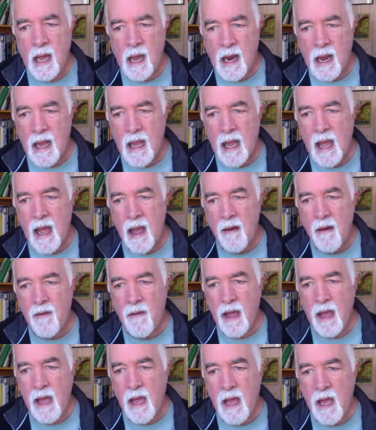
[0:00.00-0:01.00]
and I have
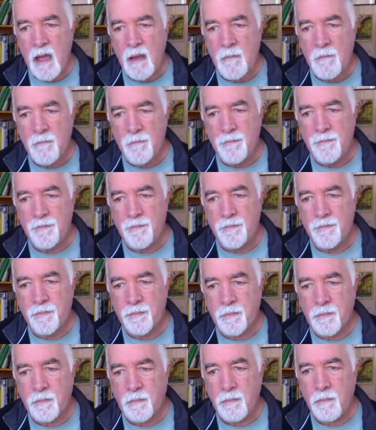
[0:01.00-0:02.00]

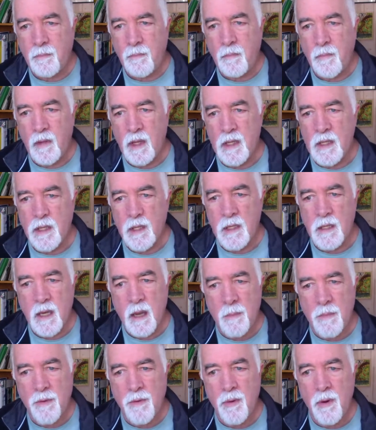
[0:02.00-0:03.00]
let's just
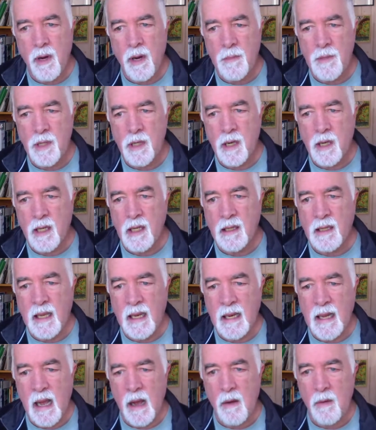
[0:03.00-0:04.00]
come through here. I'm just going to
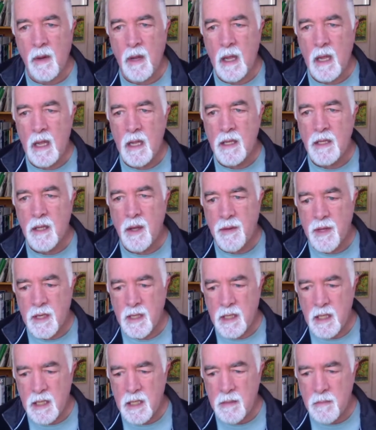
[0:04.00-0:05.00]
clean out. So
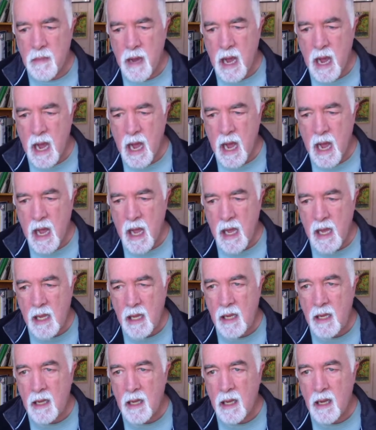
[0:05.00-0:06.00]
this is
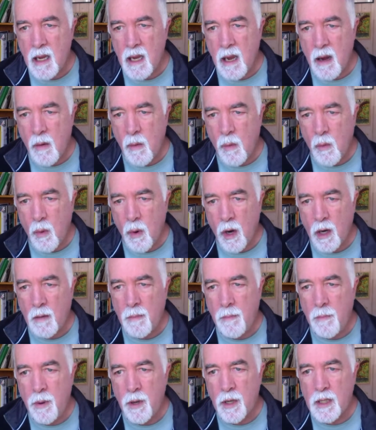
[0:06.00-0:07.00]
my
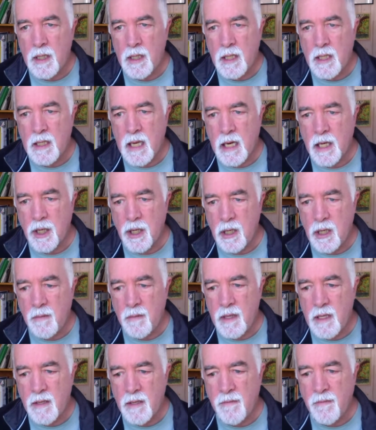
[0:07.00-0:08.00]
workbook section
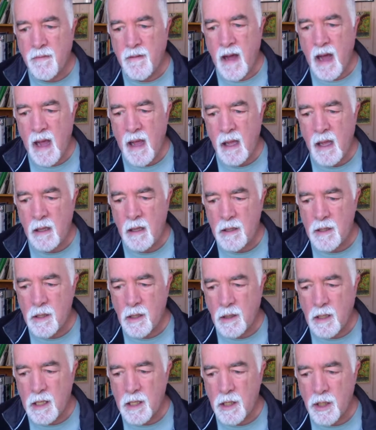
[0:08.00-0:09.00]
of this file.
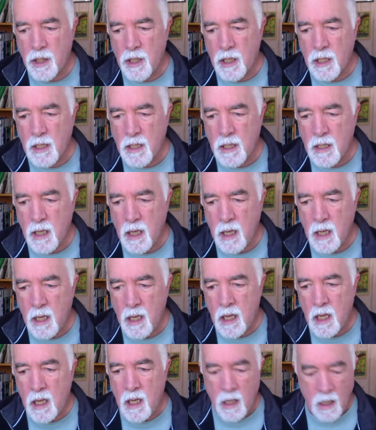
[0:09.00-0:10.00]
So let's just
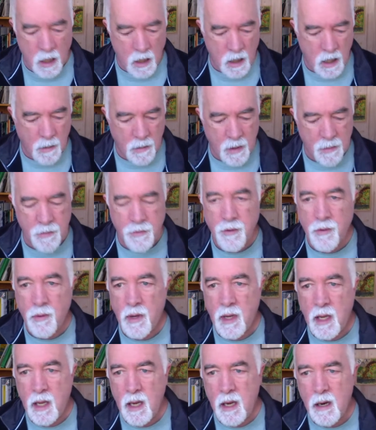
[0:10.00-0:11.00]
come up through
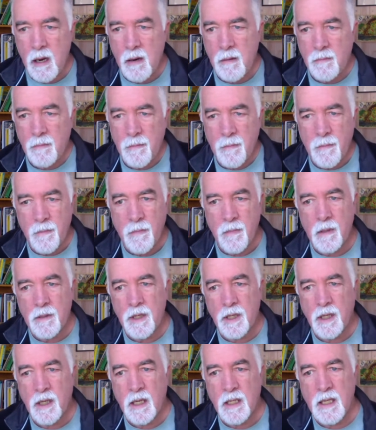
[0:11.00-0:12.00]
here. I'm
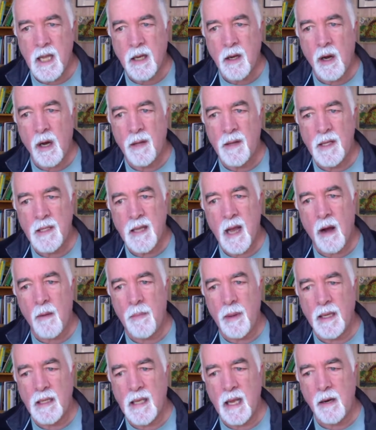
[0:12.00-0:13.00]
just going to take all this
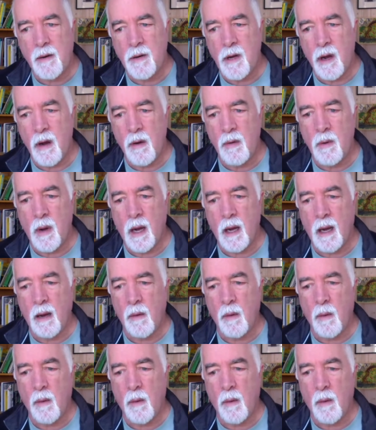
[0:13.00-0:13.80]
out because I don't know,